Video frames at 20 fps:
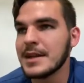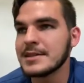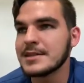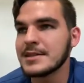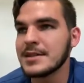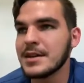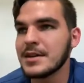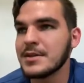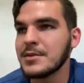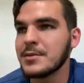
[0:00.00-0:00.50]

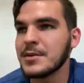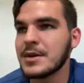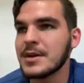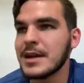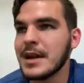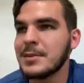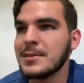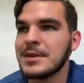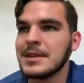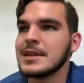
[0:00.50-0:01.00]
another one. I
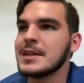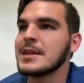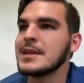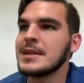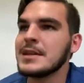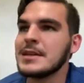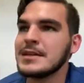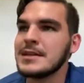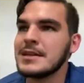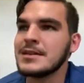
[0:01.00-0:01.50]
mean,
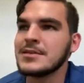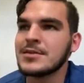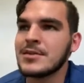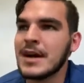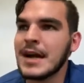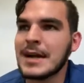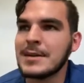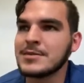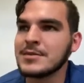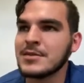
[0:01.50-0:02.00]
these will
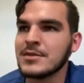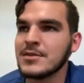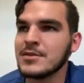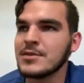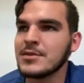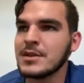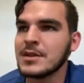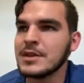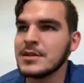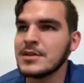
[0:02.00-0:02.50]

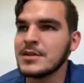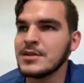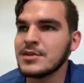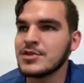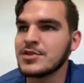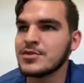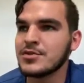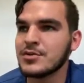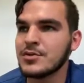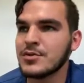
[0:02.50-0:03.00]
absolutely
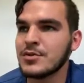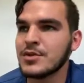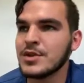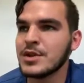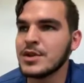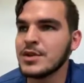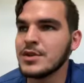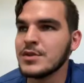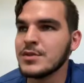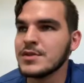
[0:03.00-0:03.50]
destroy
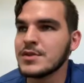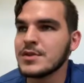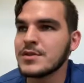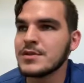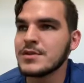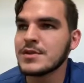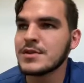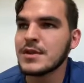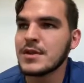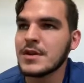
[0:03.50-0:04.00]

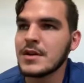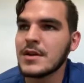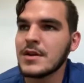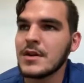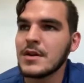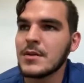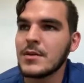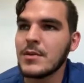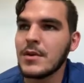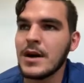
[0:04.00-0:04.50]
users.
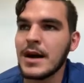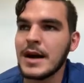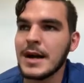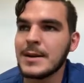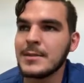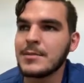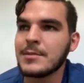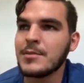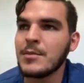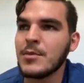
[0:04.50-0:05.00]
What
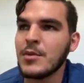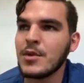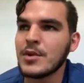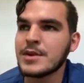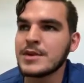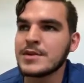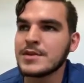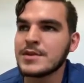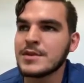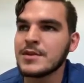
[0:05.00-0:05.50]
I'm more
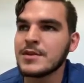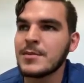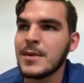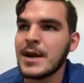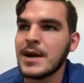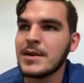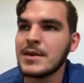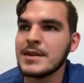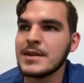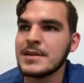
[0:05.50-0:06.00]
concerned
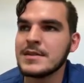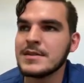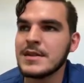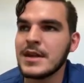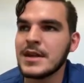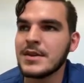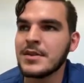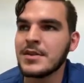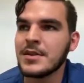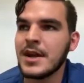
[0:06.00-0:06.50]
about is that
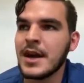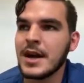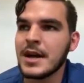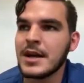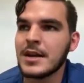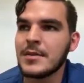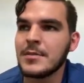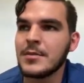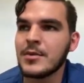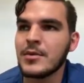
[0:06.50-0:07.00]
you're not
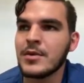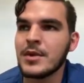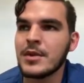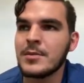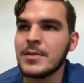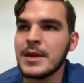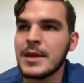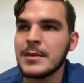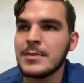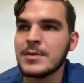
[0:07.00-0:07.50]
going to really
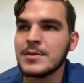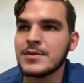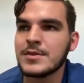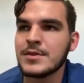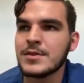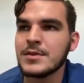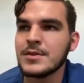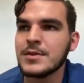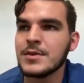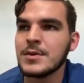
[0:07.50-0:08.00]
be able
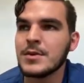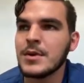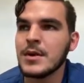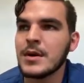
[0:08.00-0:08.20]
to